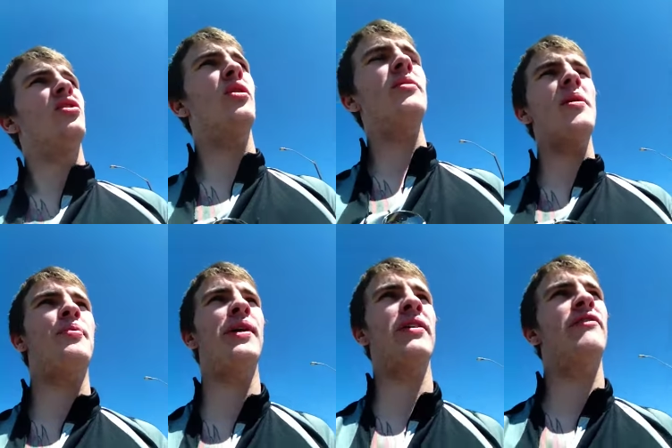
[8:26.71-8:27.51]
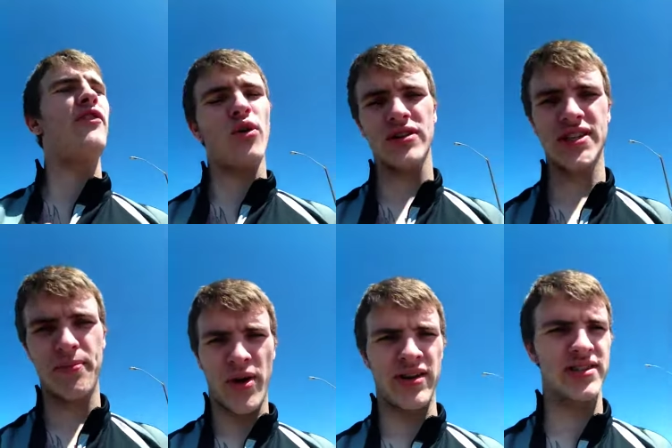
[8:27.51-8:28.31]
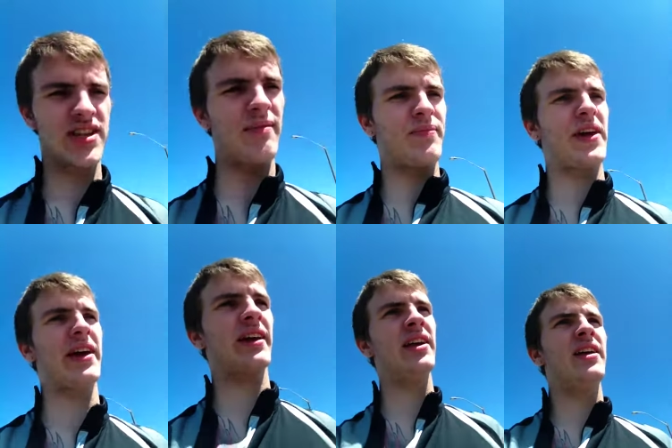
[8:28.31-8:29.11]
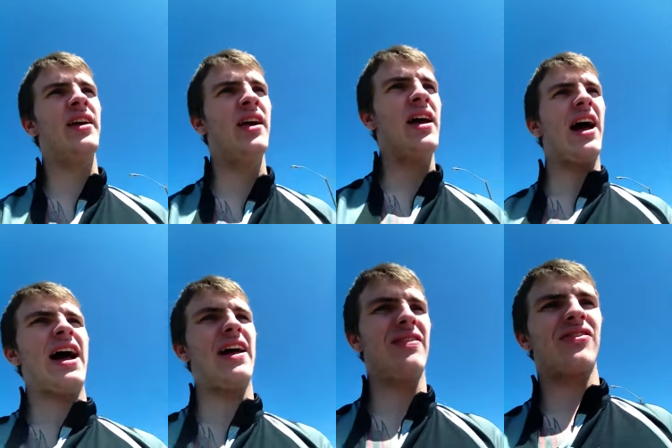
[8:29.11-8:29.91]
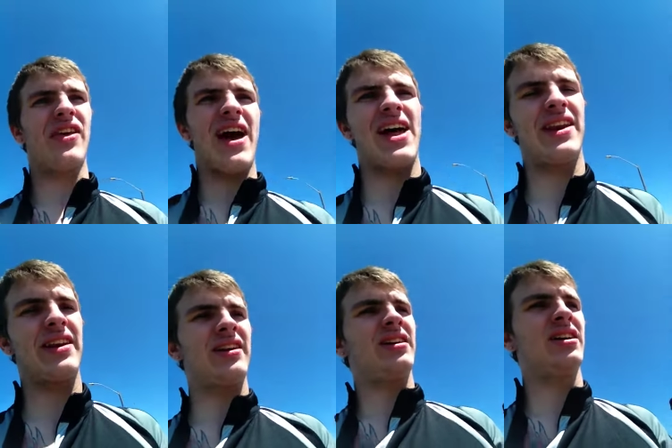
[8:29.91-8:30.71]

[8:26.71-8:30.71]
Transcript: the one about putting force upon something and then